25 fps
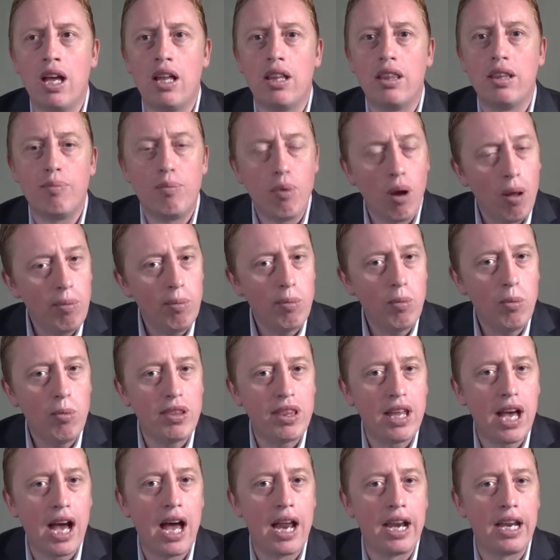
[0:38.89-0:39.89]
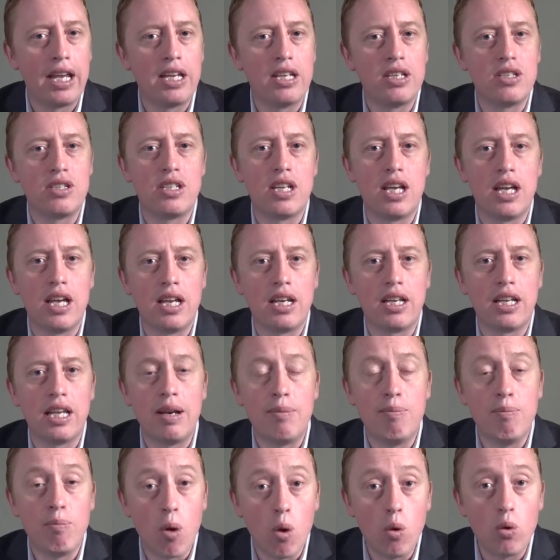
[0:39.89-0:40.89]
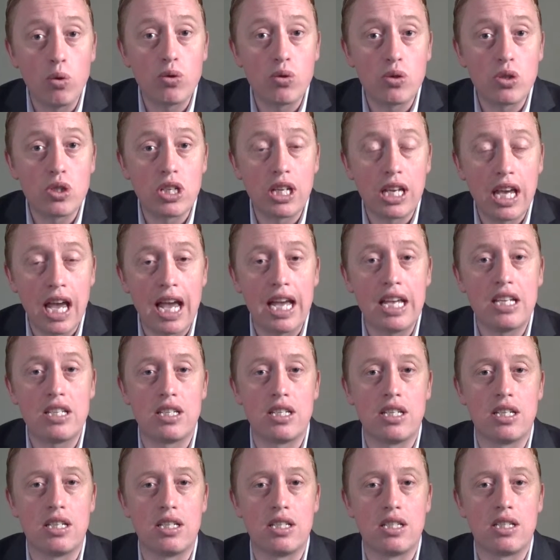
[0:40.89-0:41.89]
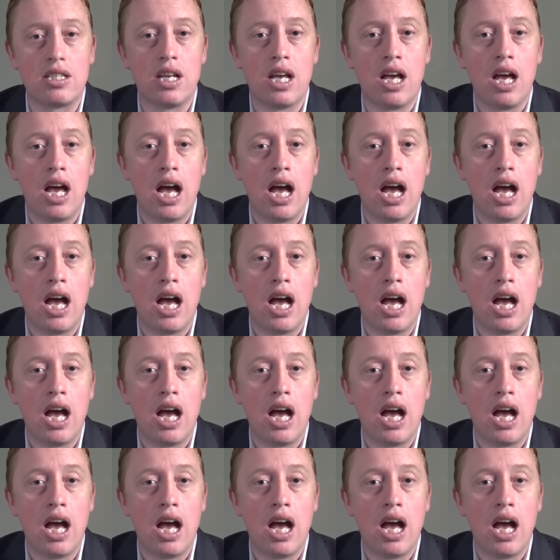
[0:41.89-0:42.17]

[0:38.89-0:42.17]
The problem with that is that in most cases,